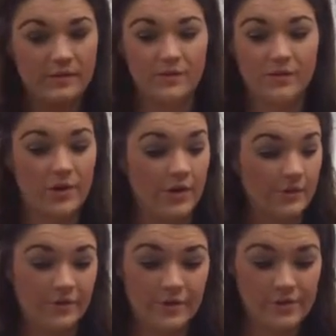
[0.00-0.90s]
No,
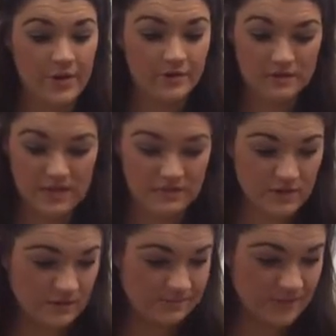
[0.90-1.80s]
no, no,
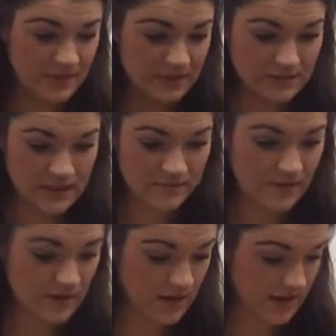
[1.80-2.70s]
David. That is not
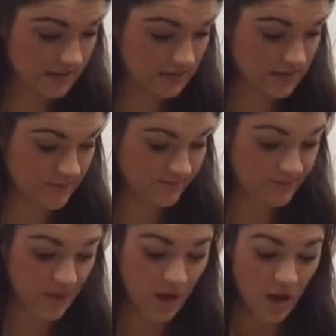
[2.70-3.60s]
very nice.
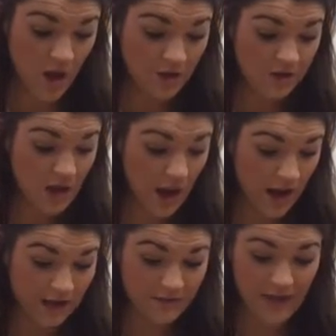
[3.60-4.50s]

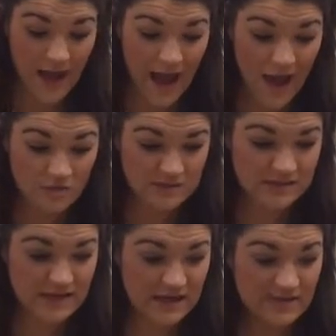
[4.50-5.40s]
Not in the house,
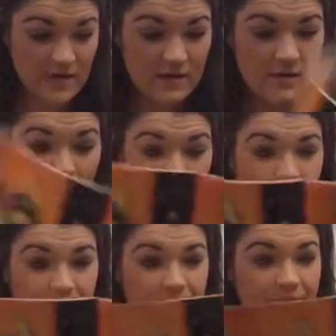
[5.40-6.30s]
David.
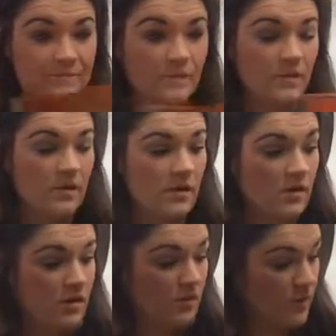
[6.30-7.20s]

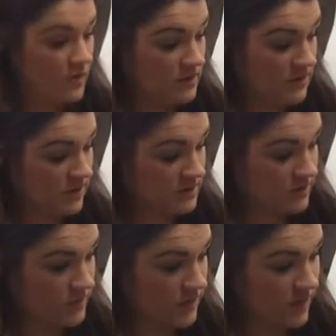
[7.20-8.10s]
What do you think he's
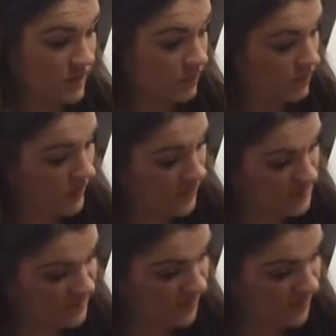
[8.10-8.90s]
doing here? Well, look at his